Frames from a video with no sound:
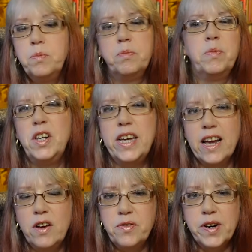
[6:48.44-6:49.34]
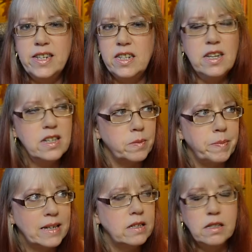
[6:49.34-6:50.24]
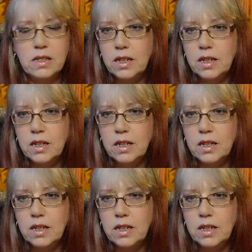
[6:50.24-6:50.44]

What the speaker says: When you get over 18, it doesn't matter, does it?